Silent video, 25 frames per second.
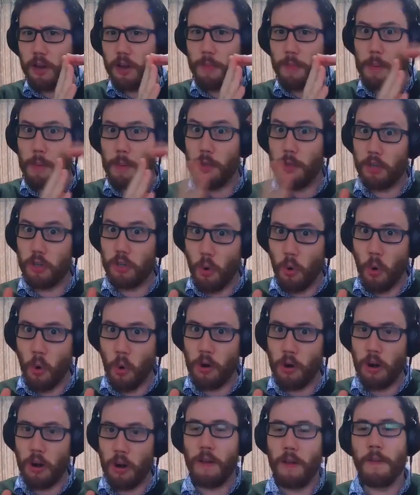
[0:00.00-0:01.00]
other, maybe there's a
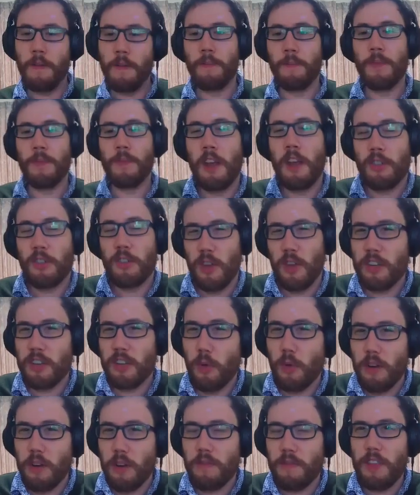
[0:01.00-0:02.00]
corner. So
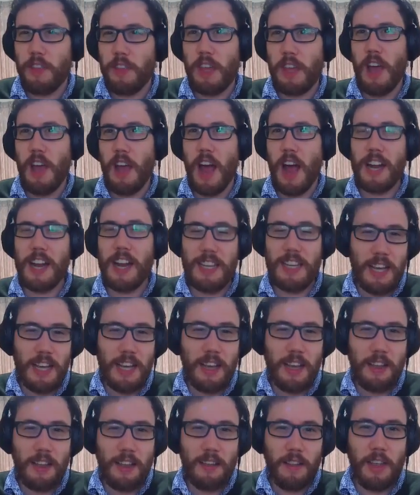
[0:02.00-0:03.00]
that's sort of the
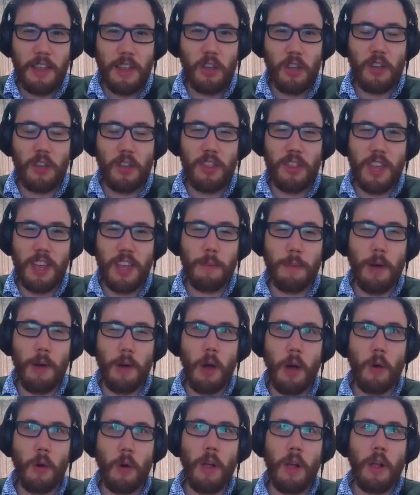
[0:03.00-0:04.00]
idea that you can think
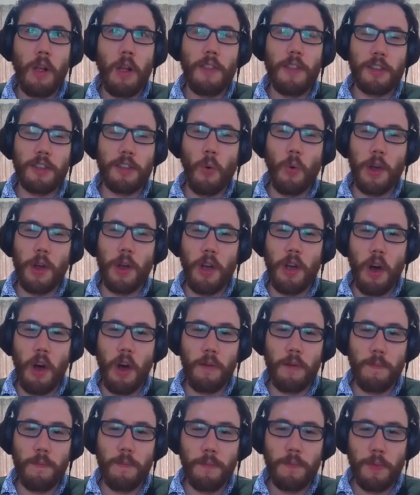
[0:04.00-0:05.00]
about that's going
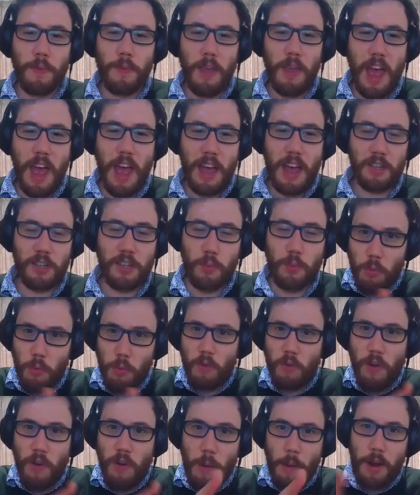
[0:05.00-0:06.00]
on as we
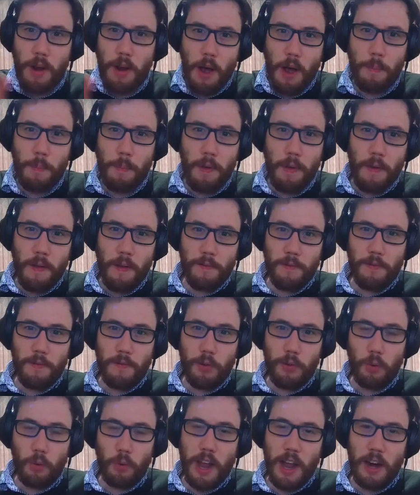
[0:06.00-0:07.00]
move up and up
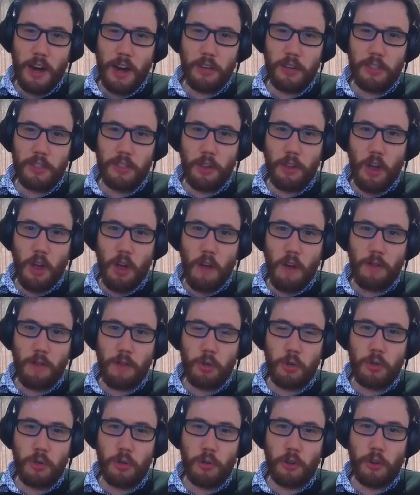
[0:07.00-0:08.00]
through layers of the
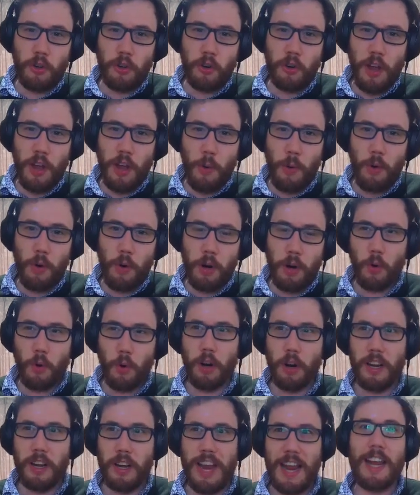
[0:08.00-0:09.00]
convolutional neural network.
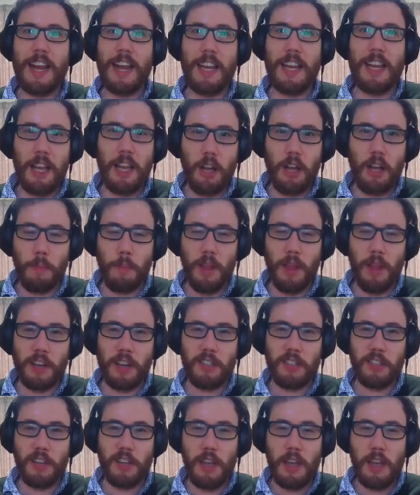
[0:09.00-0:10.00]
We're gaining in
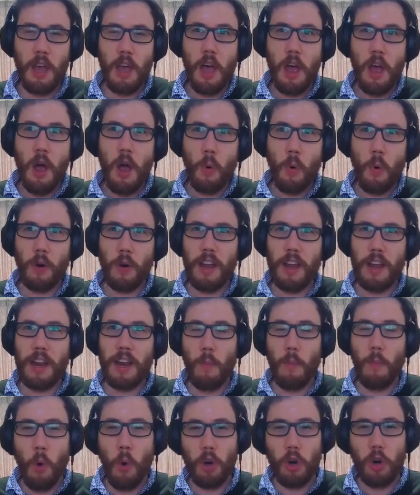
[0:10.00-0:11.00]
complexity. We're
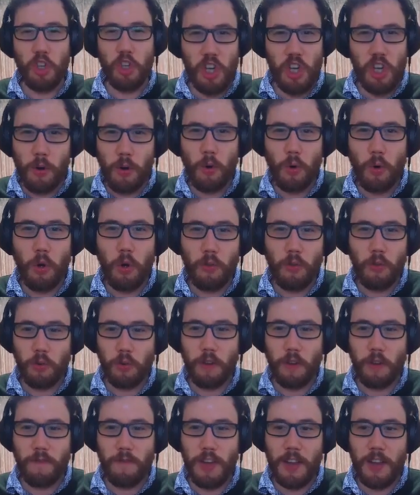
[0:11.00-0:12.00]
getting more general
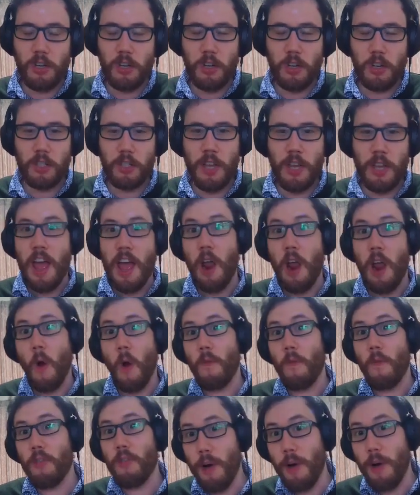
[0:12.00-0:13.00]
sort of features. And
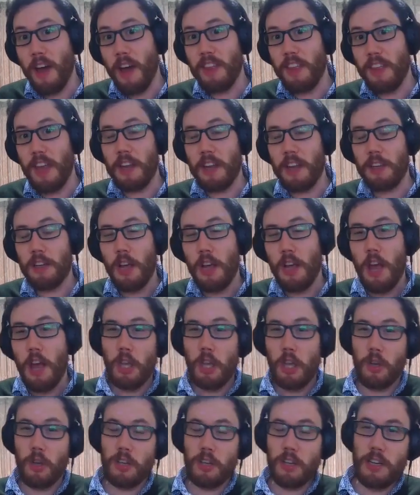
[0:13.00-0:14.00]
hopefully by the end,
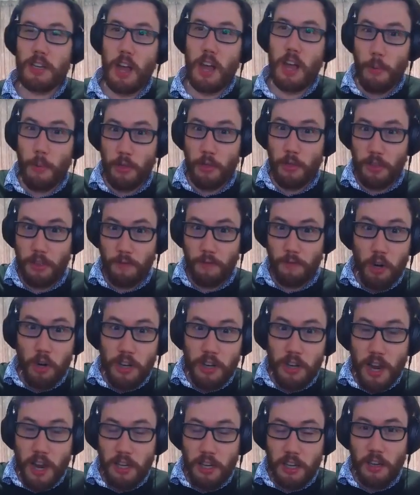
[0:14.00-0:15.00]
you can tell about the
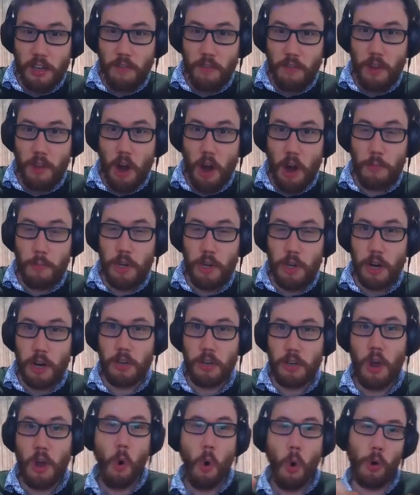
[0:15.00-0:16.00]
vertex of an
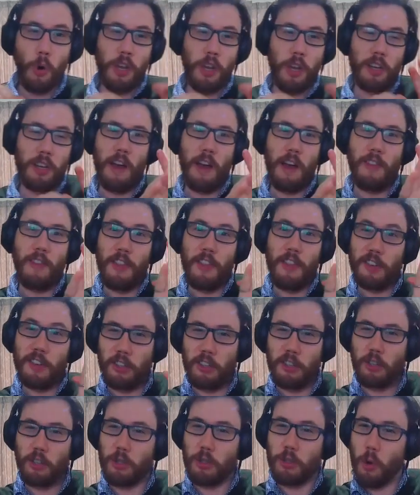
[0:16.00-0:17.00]
object, or you can tell that
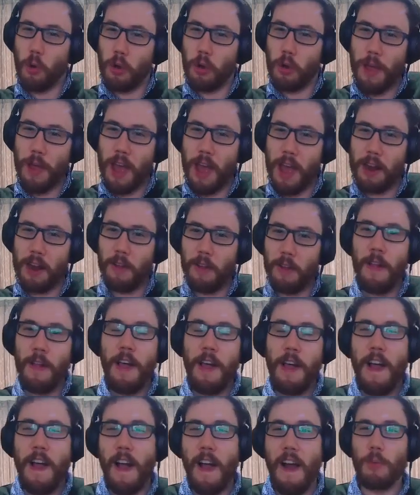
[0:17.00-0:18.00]
this is a solar panel,
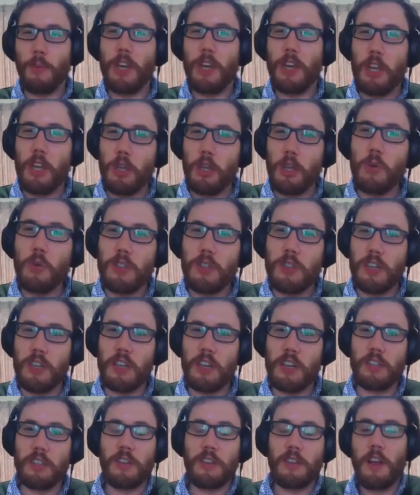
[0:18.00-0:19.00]
and then we can use
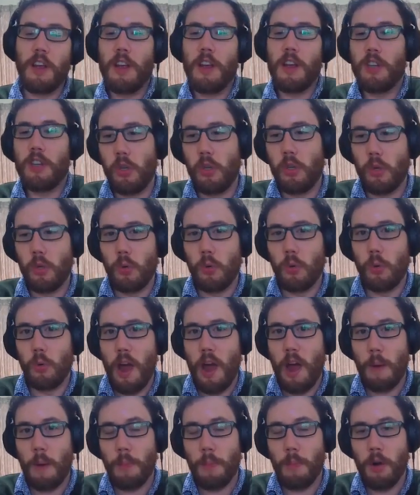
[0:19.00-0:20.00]
this
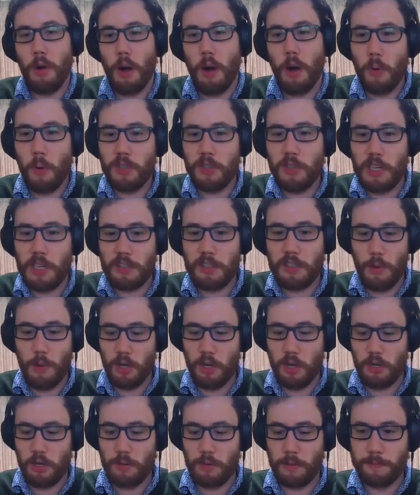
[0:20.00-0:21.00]
to output our pose
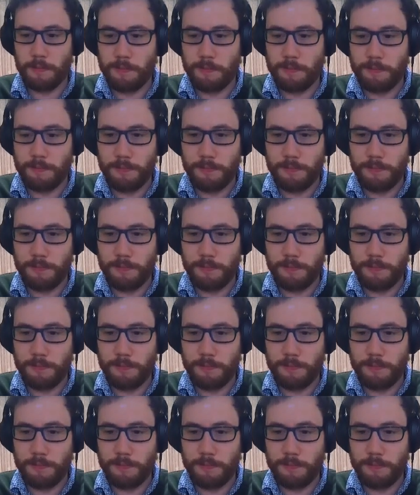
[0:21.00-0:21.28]
estimation.